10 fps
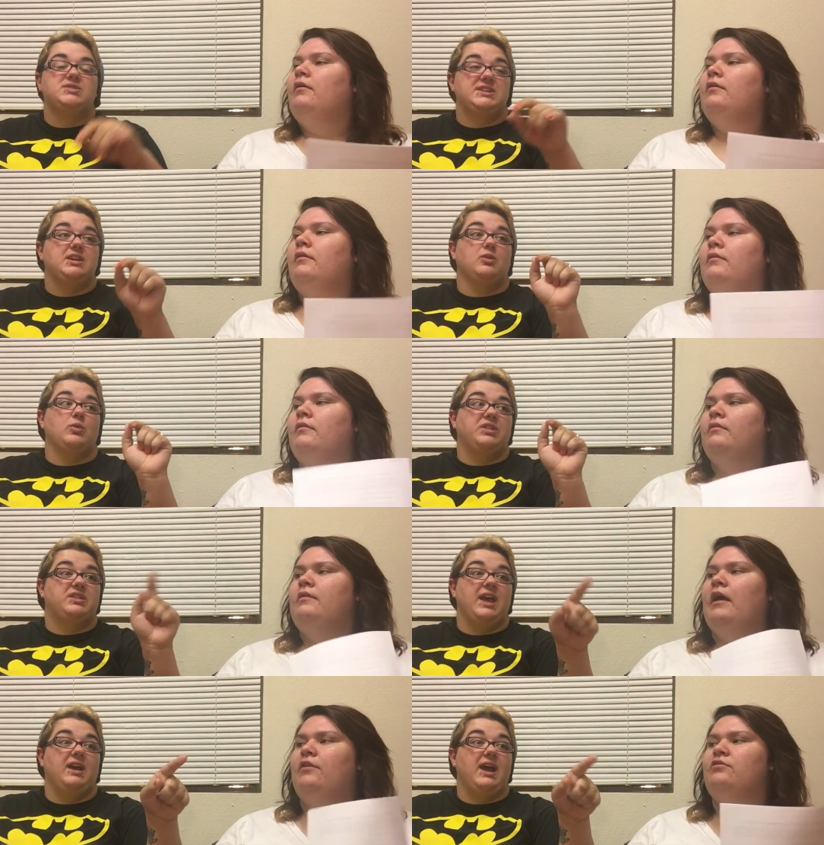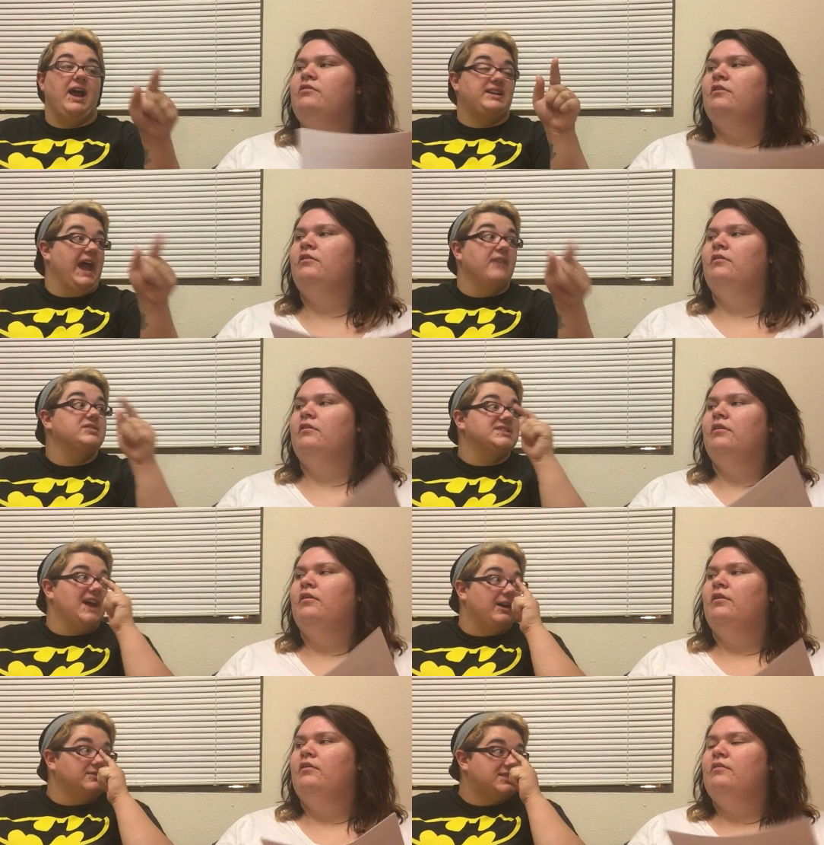Speaker 1: see her with yeah, you see, at Kevin's
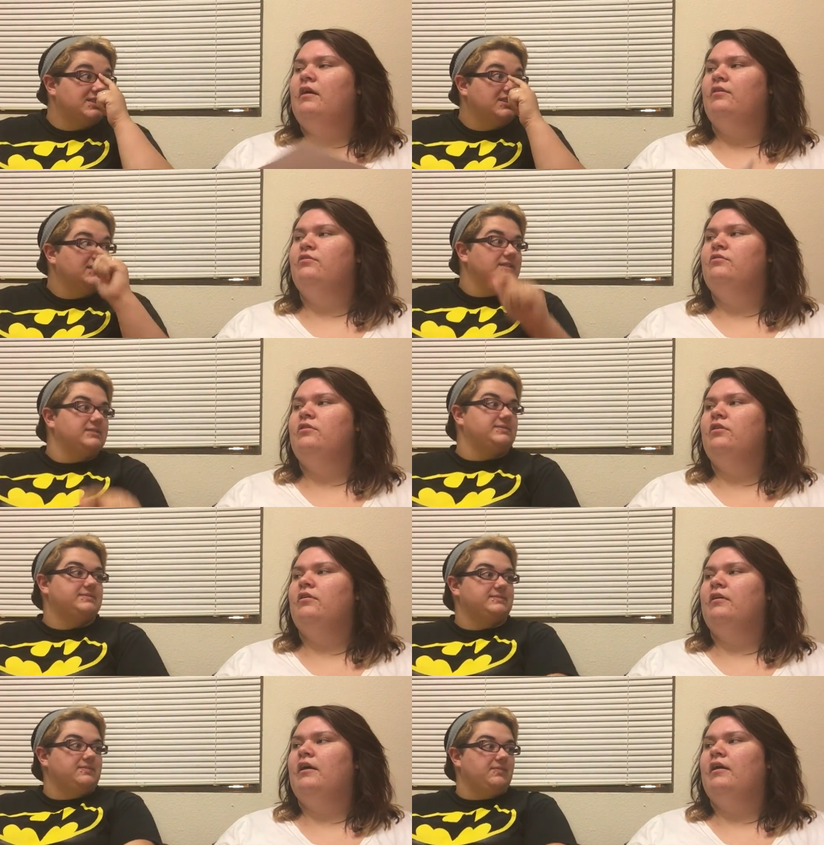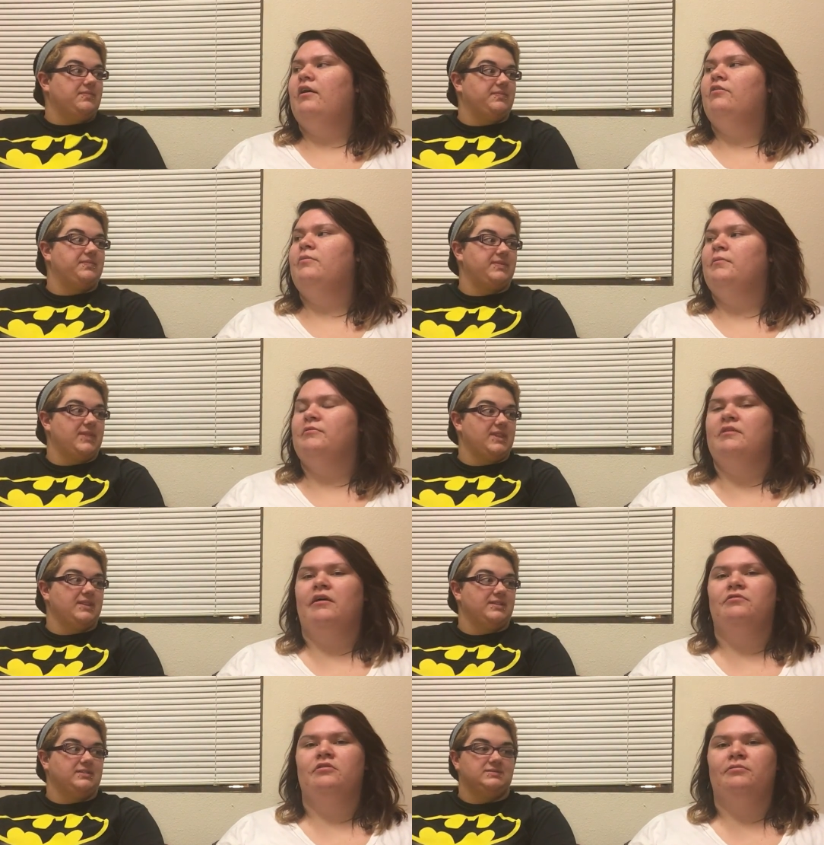house. Yeah, you see her at other people's
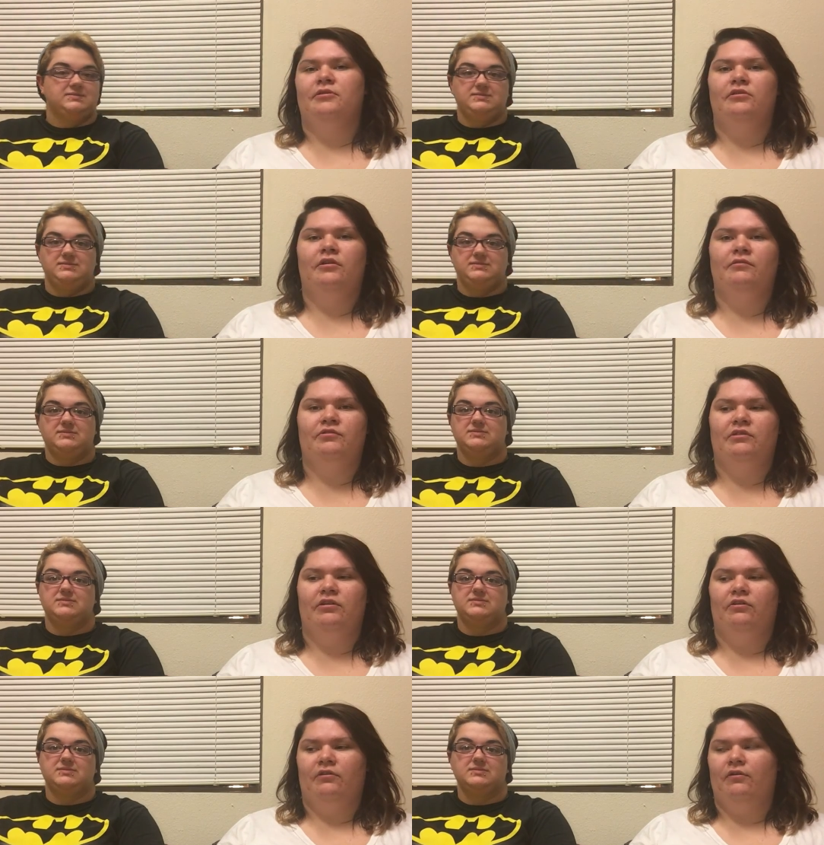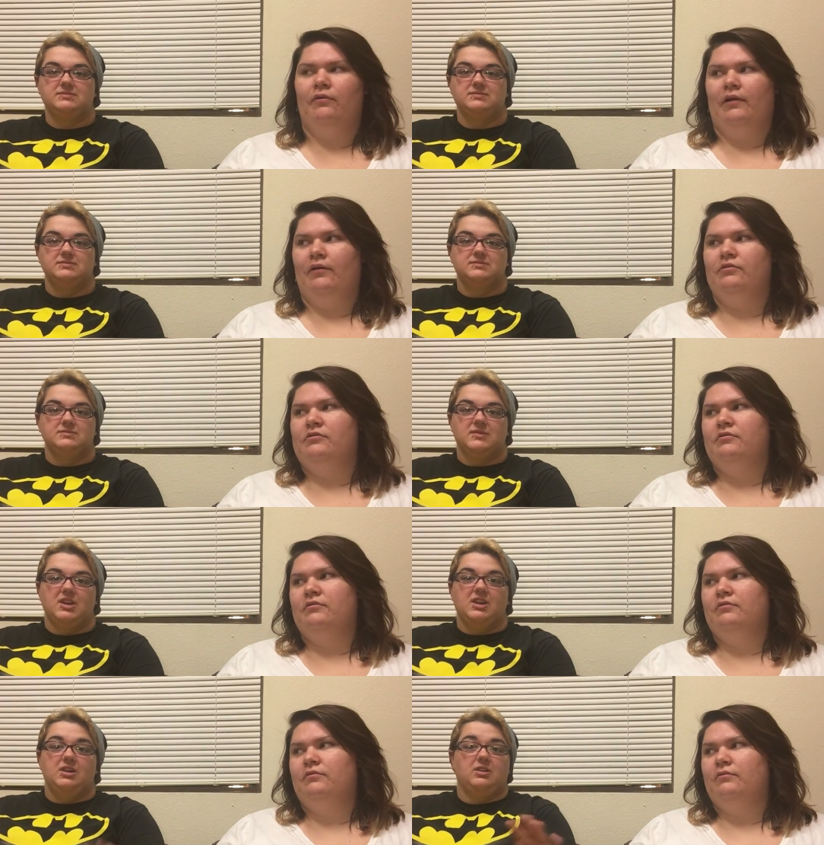houses, but you never see her at her own house.
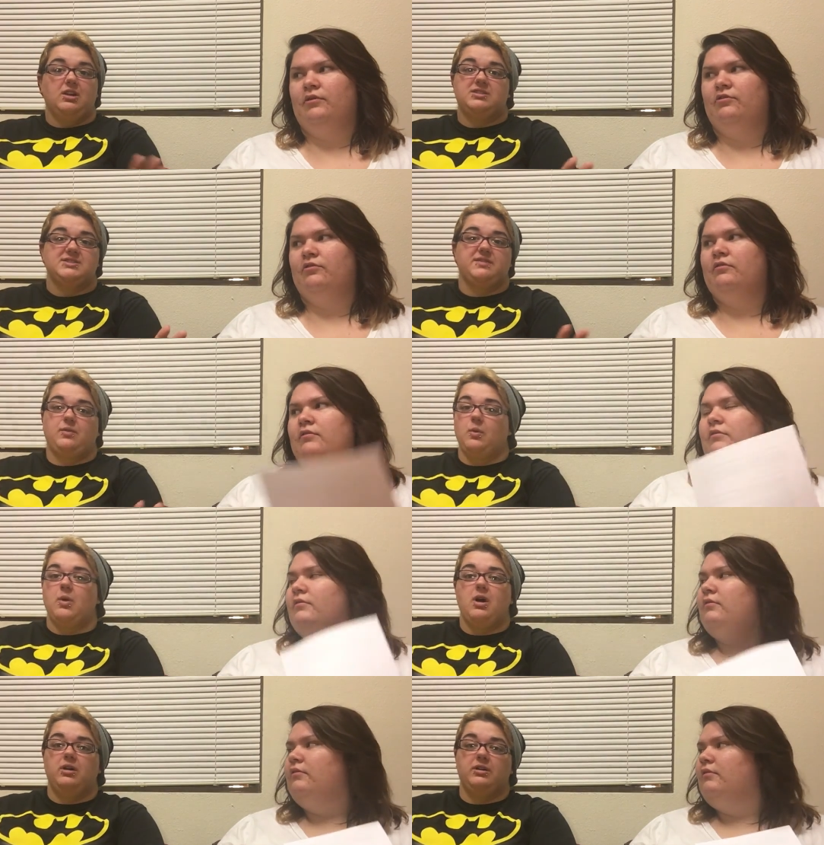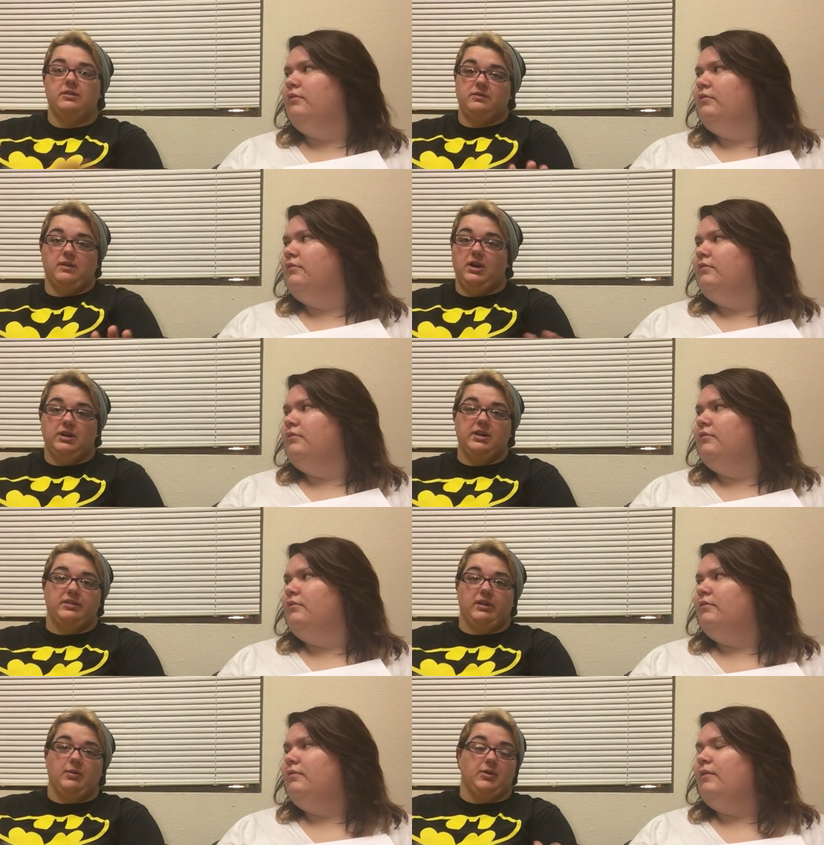
Speaker 2: Correct us if we're wrong if, on
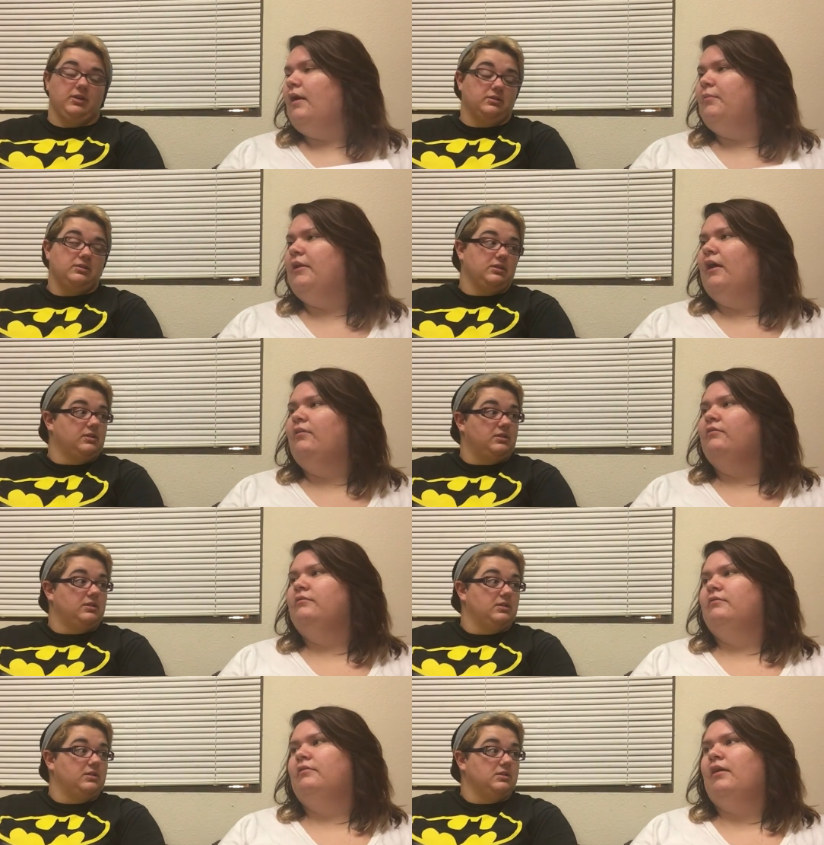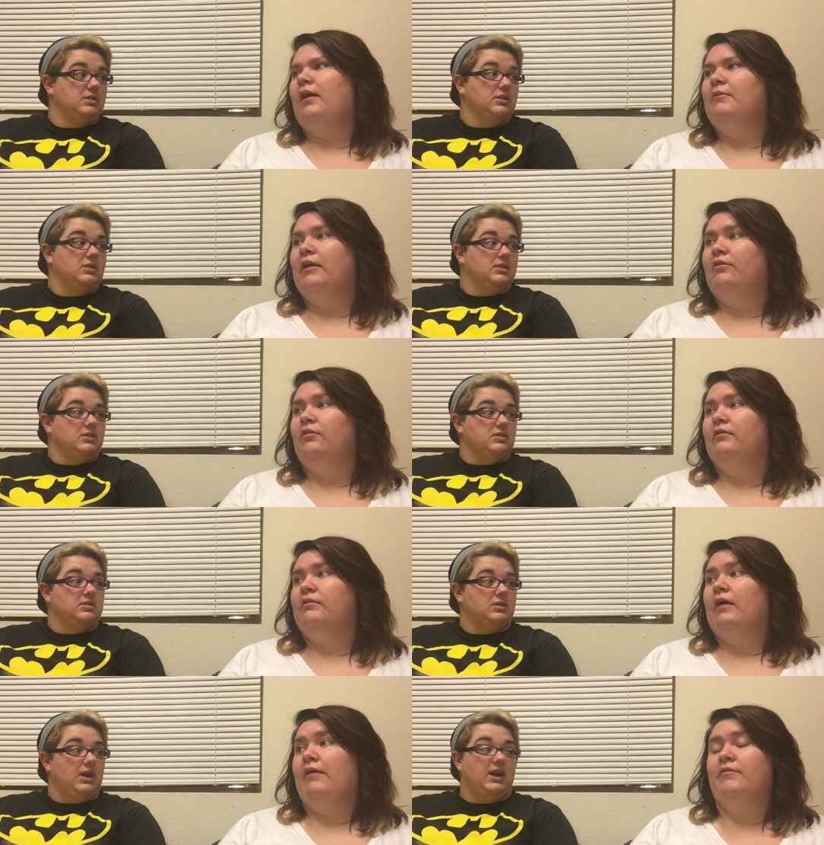anything,
Speaker 1: but... I mean, I don't... I mean, I don't,
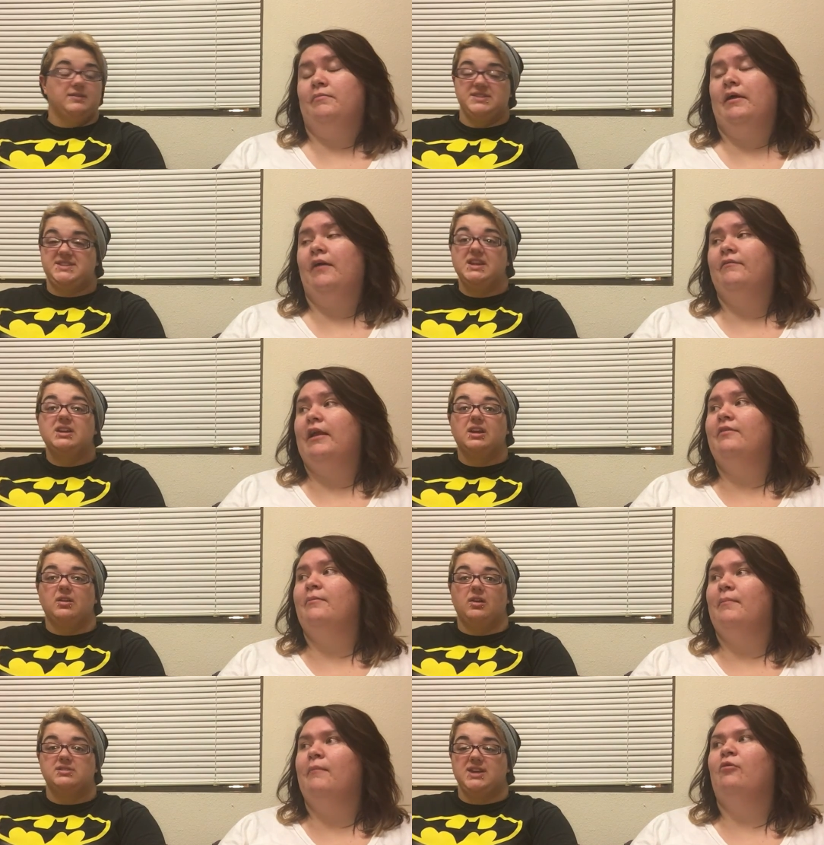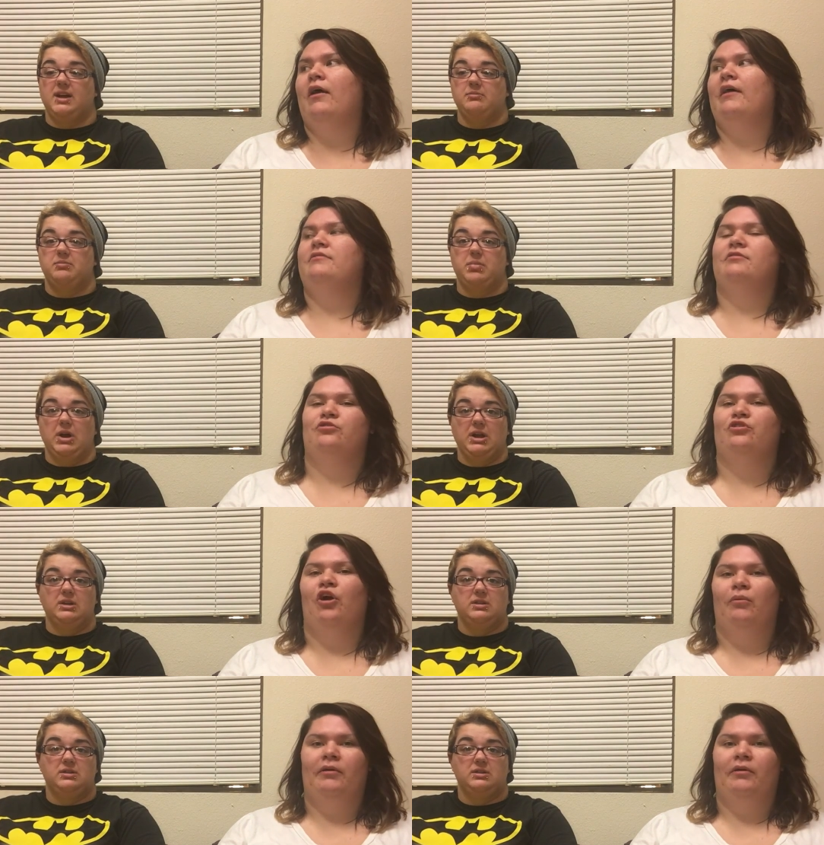I
Speaker 2: haven't, I haven't, haven't had to memorize the show,